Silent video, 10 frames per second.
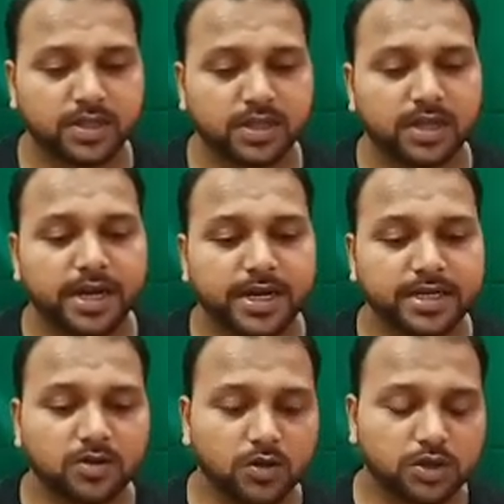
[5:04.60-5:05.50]
It is
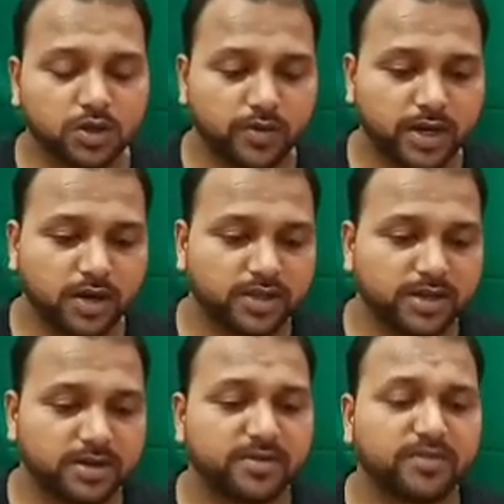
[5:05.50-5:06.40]
also one of
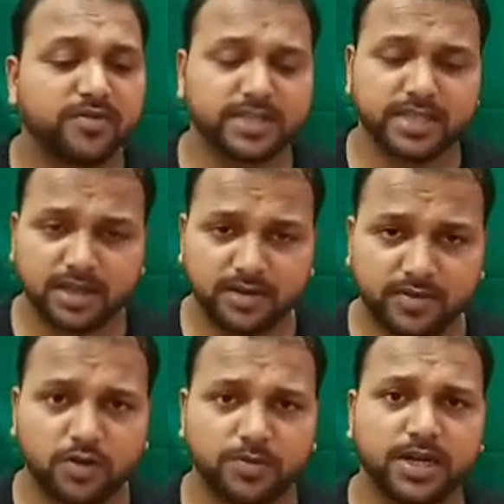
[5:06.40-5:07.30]
the physical
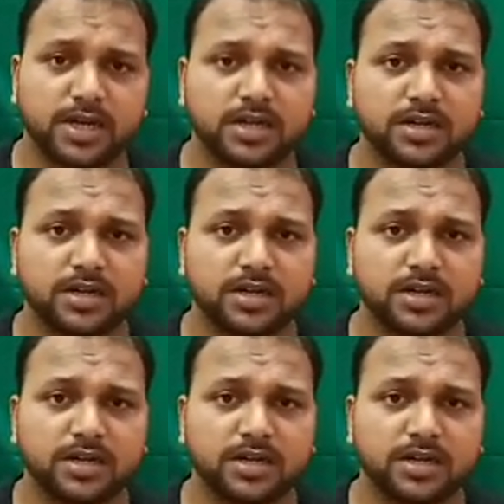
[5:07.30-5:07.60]
phenomena